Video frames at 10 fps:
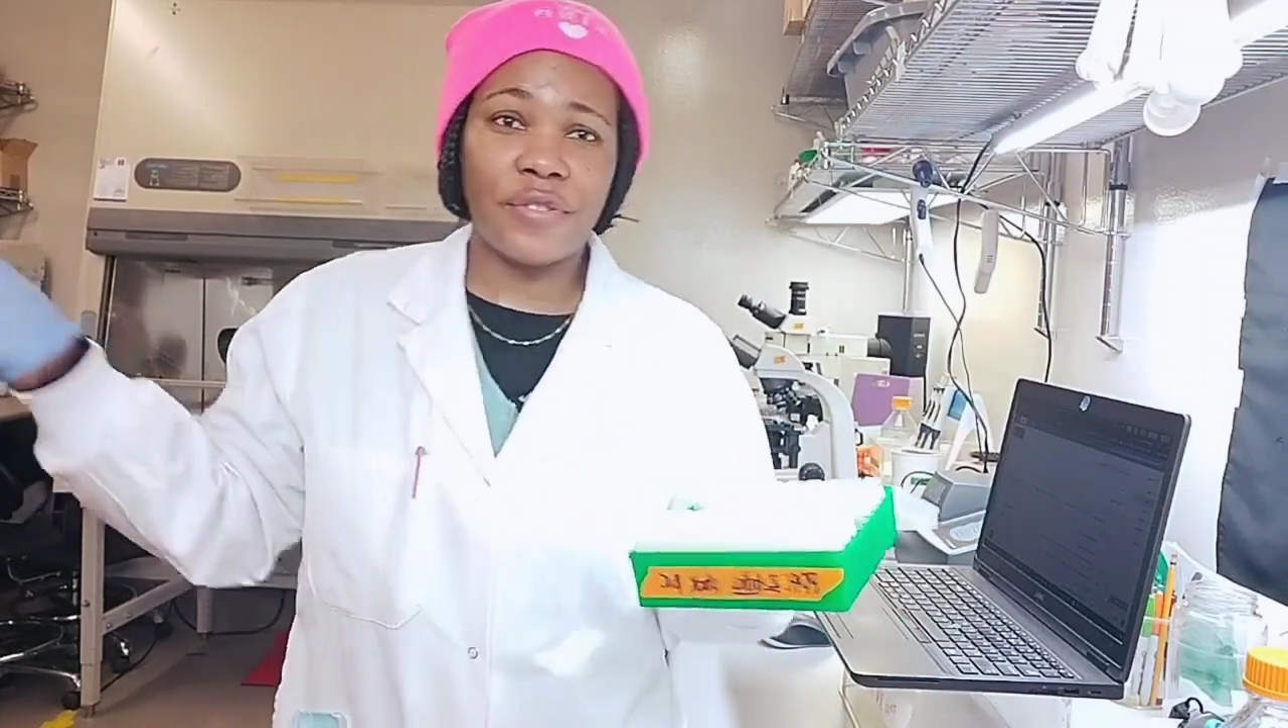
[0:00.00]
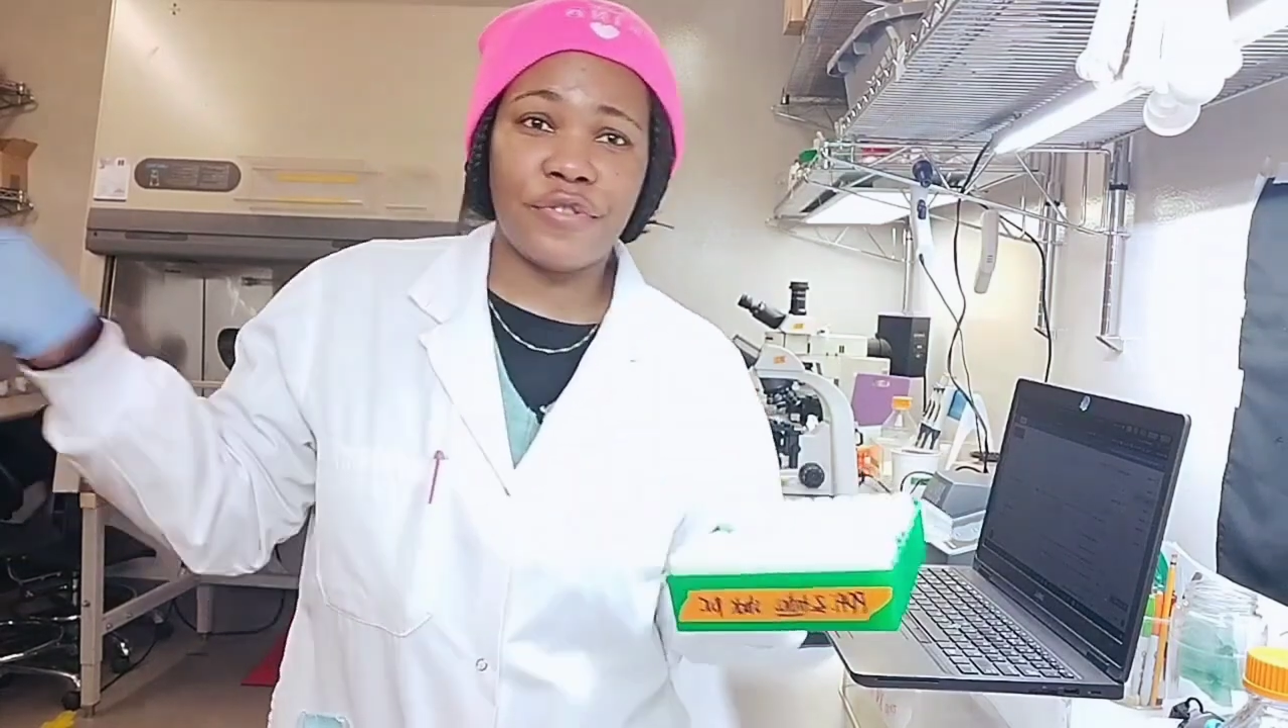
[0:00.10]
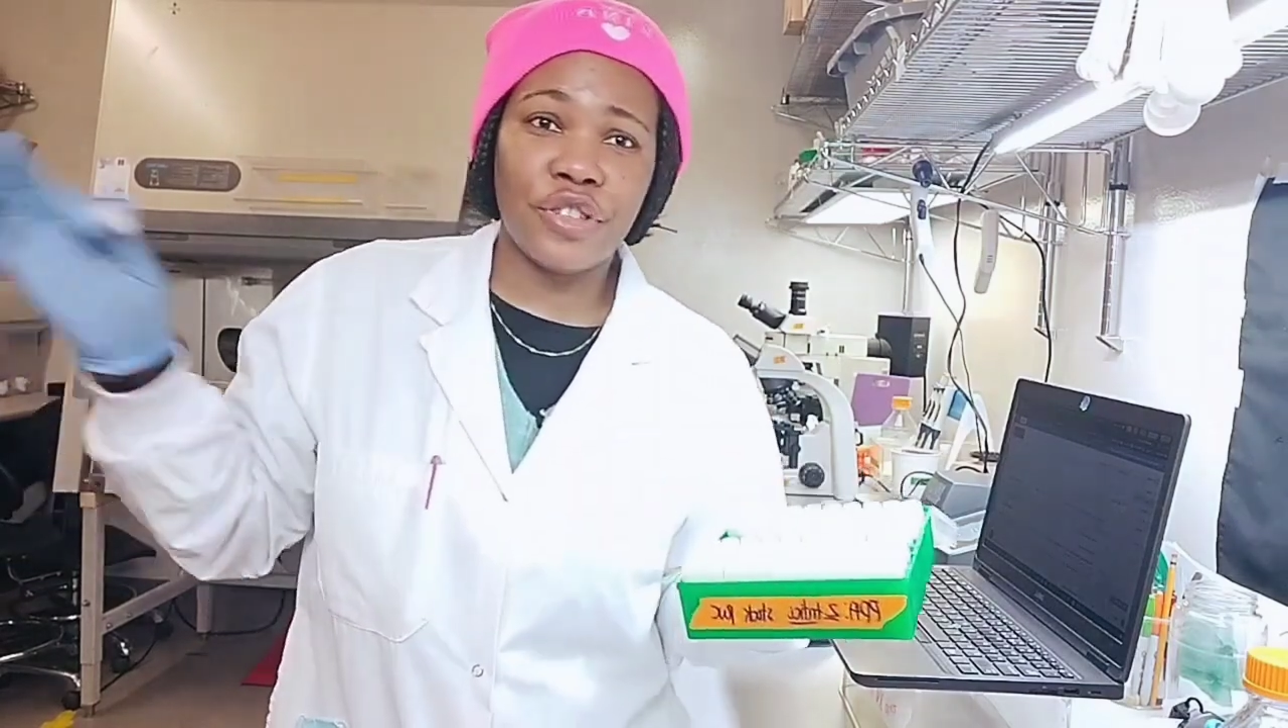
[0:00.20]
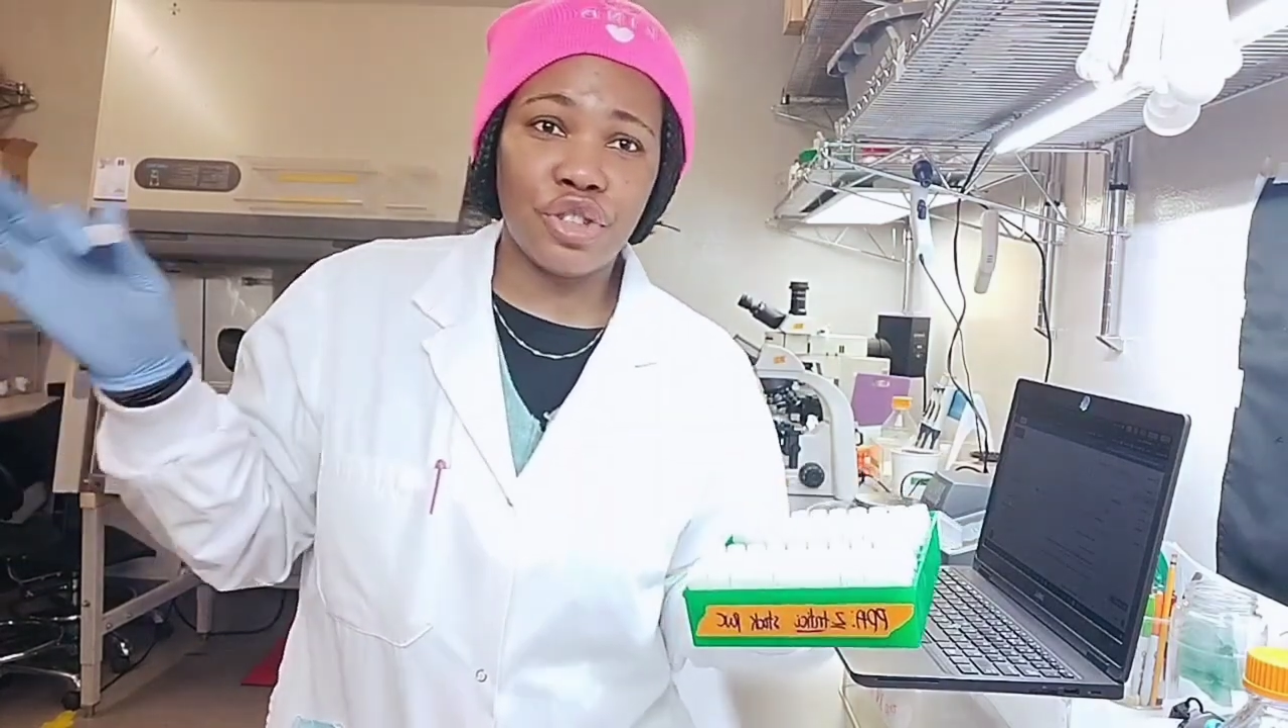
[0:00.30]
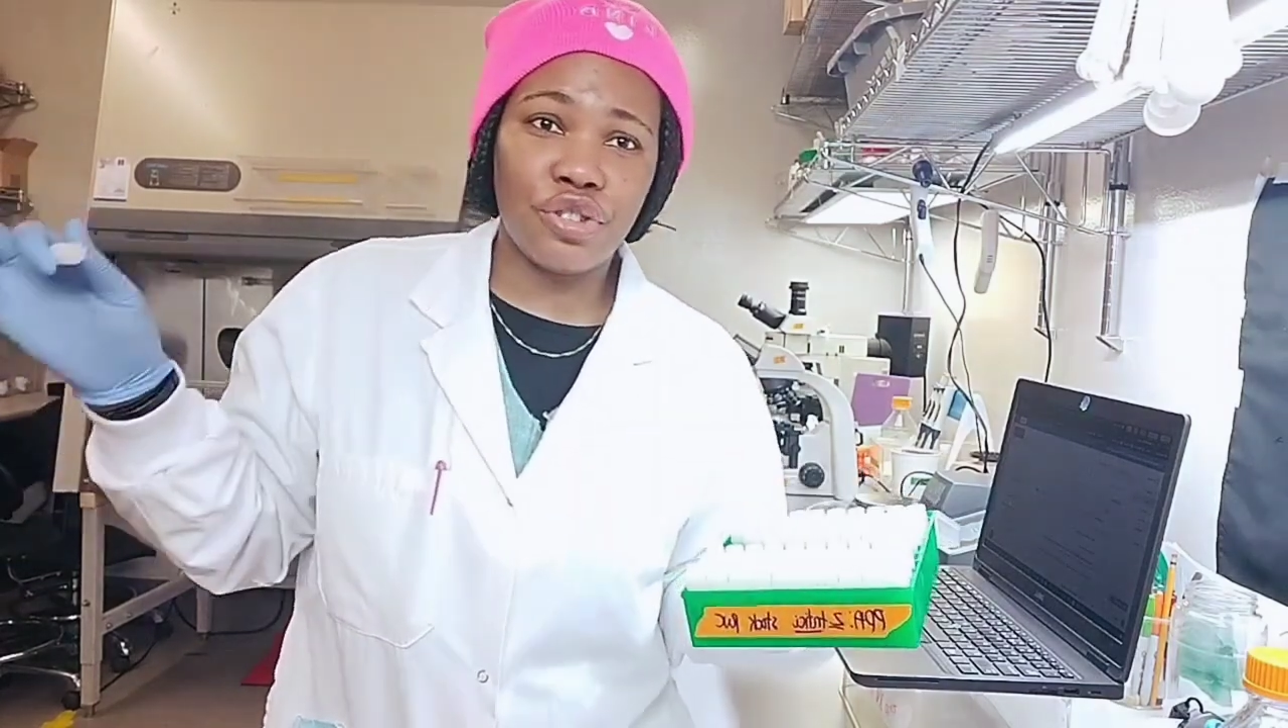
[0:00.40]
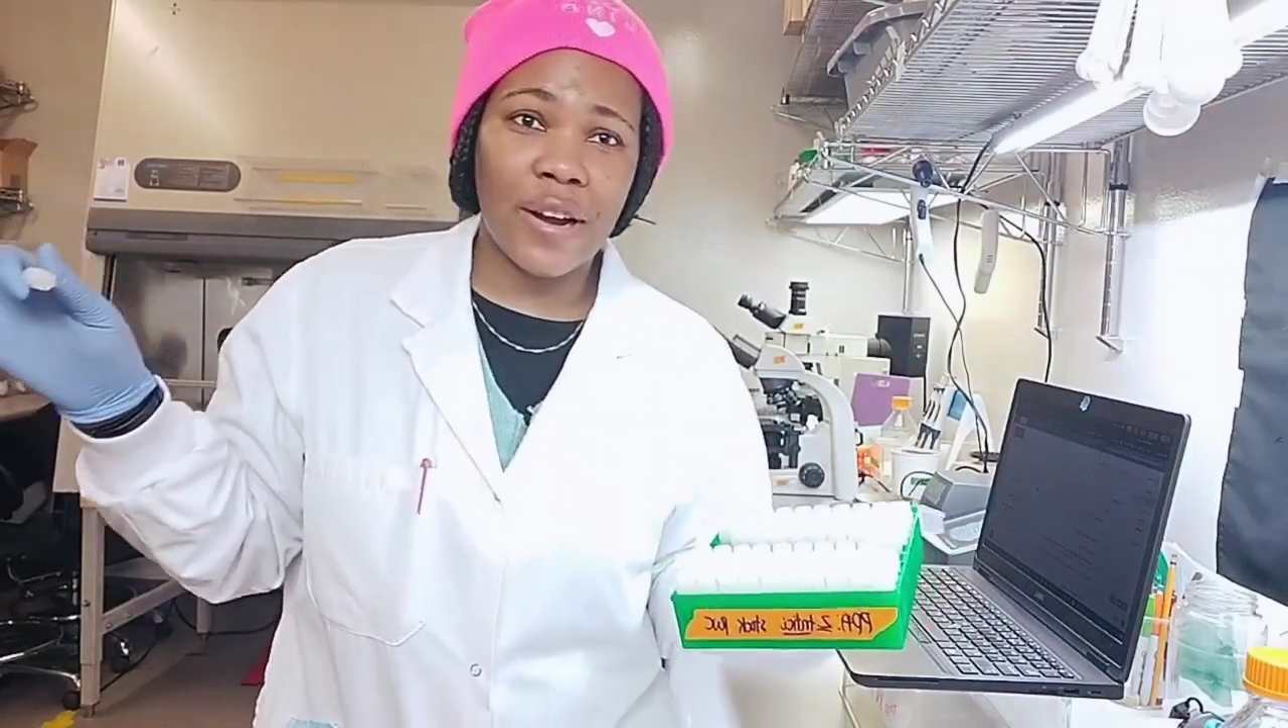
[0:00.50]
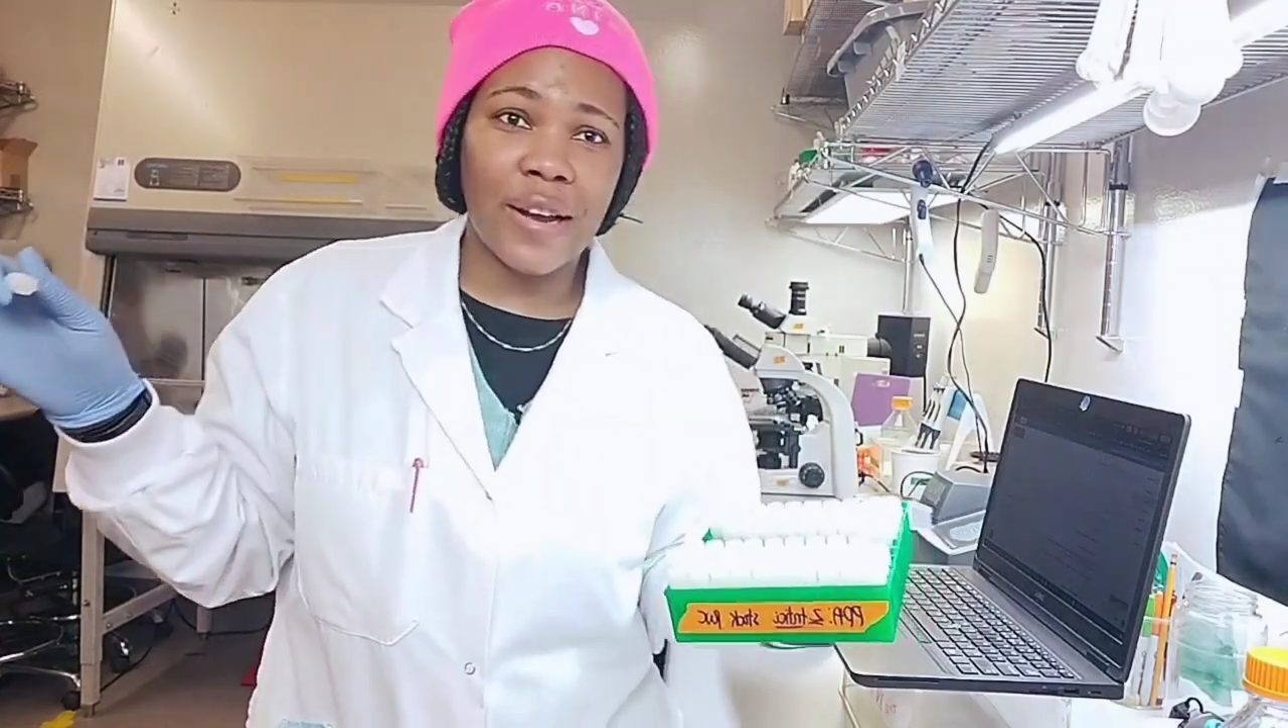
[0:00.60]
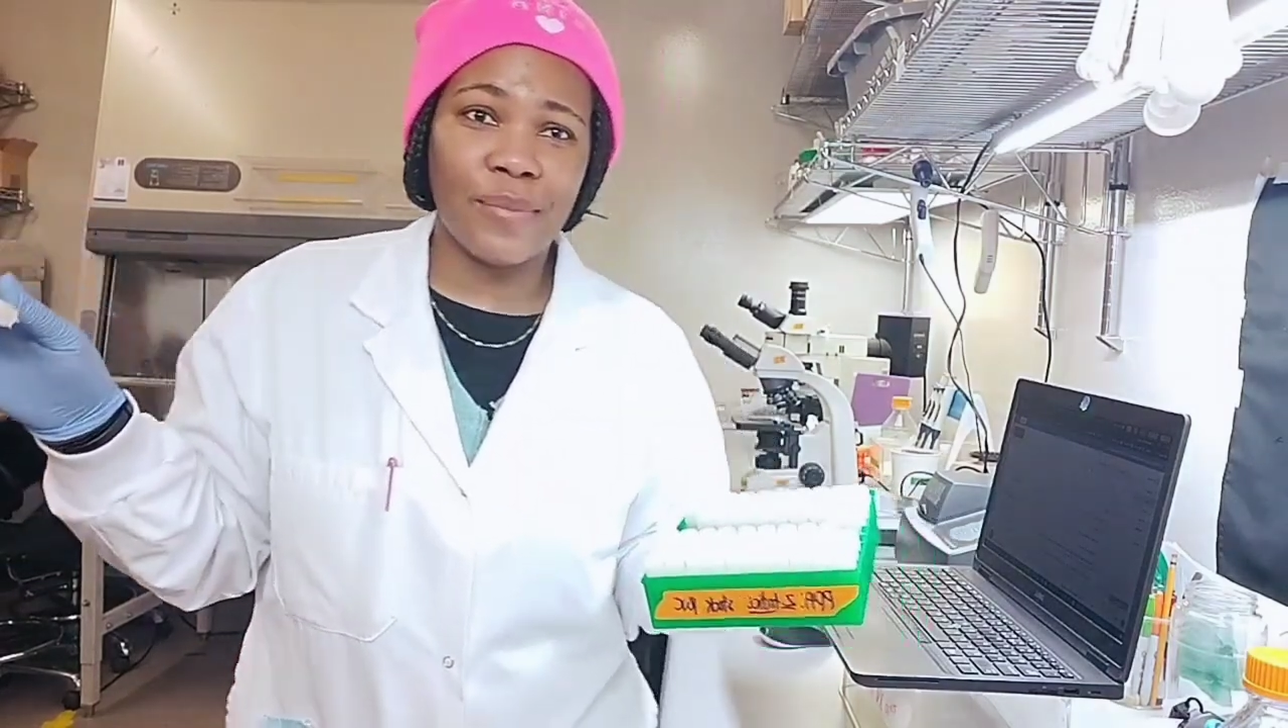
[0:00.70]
freeze dry